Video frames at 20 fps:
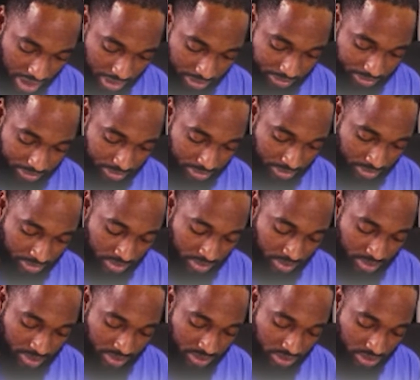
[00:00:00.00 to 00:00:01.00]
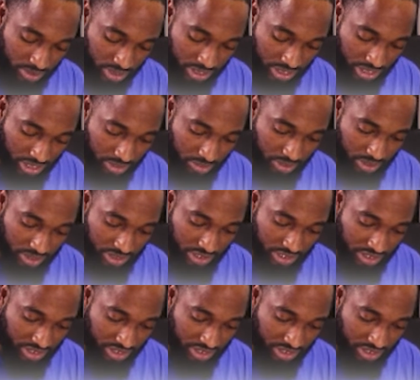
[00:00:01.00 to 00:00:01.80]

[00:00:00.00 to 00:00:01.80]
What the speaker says: right? So in other words,